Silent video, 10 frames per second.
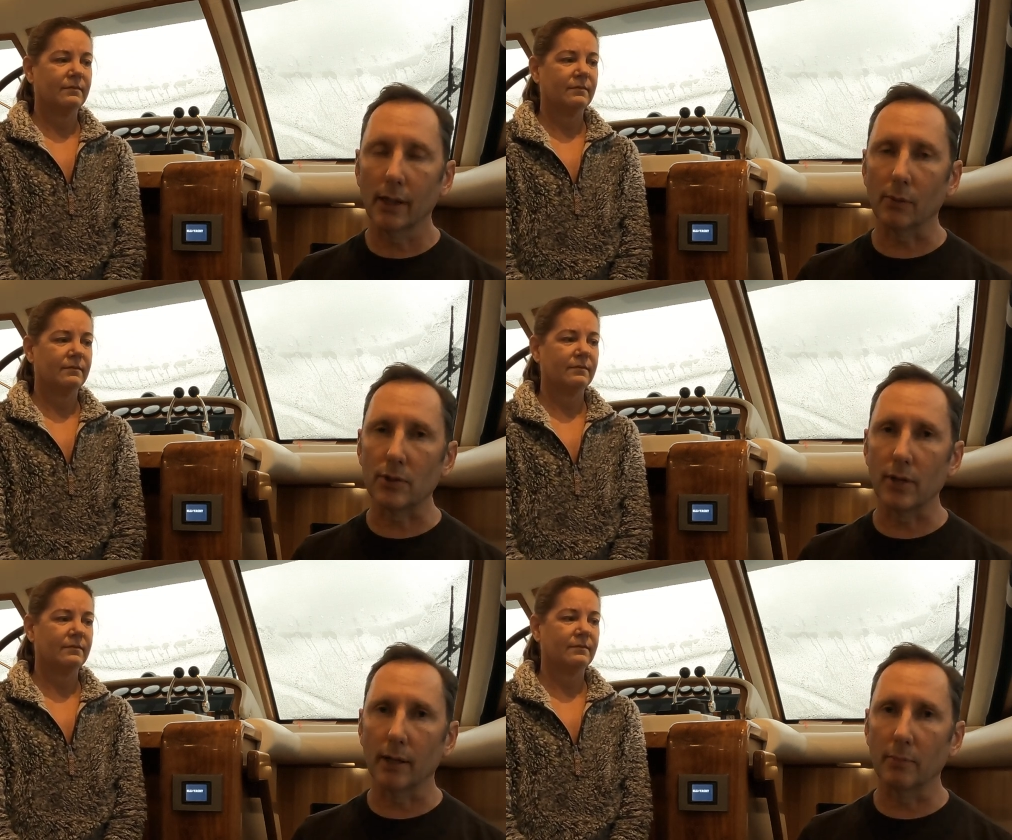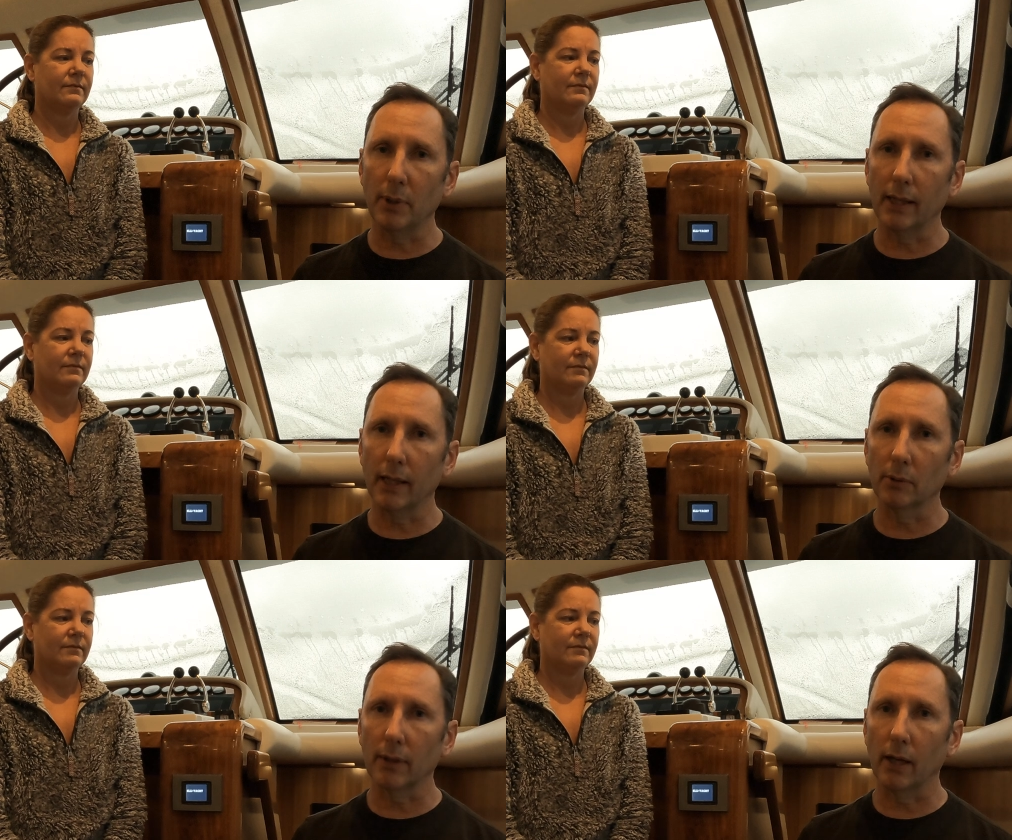Speaker 1: like we said being
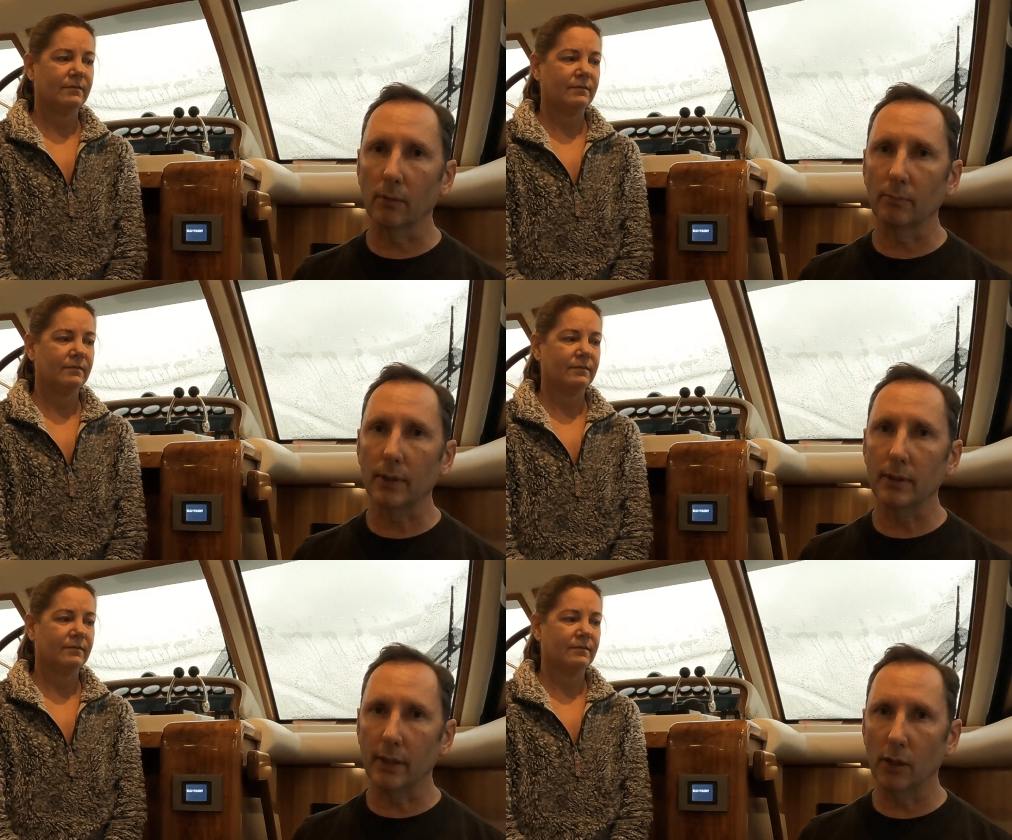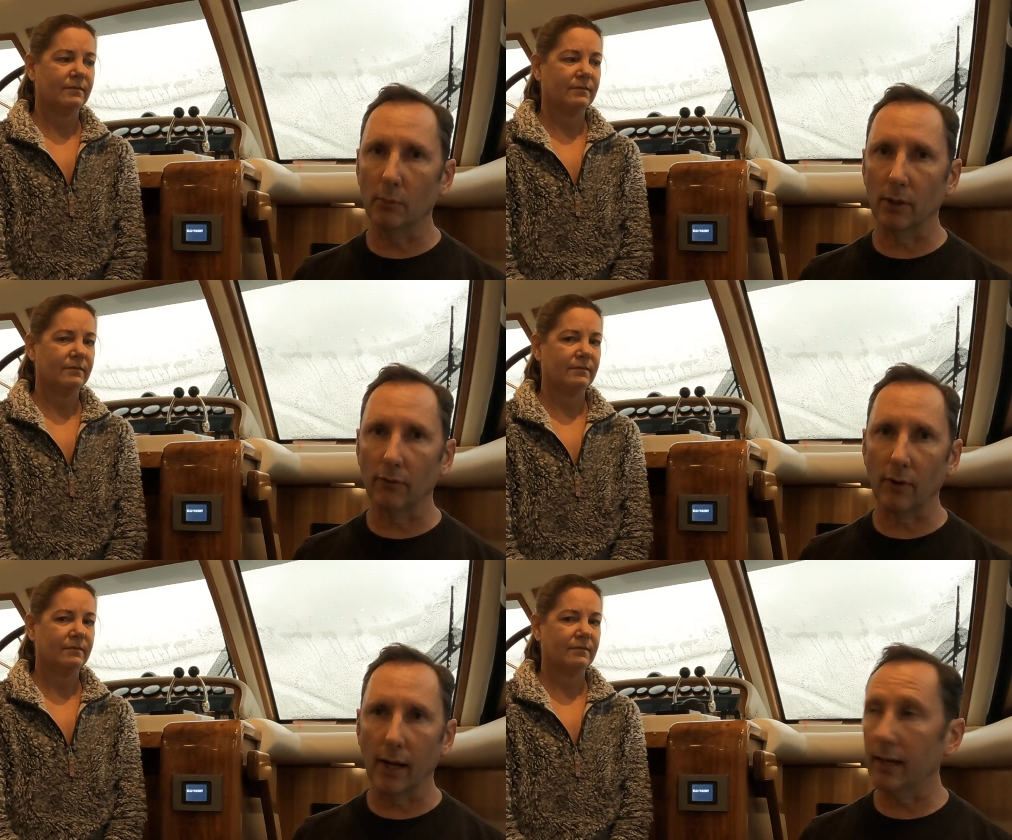able to help
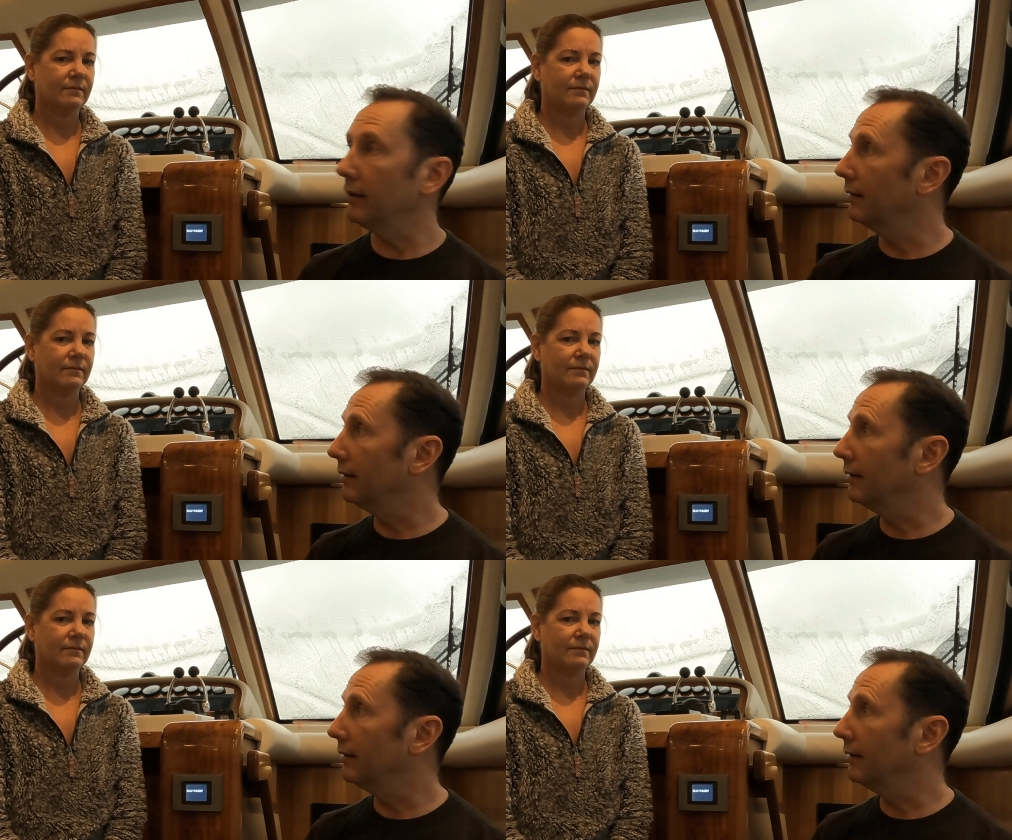dehumidify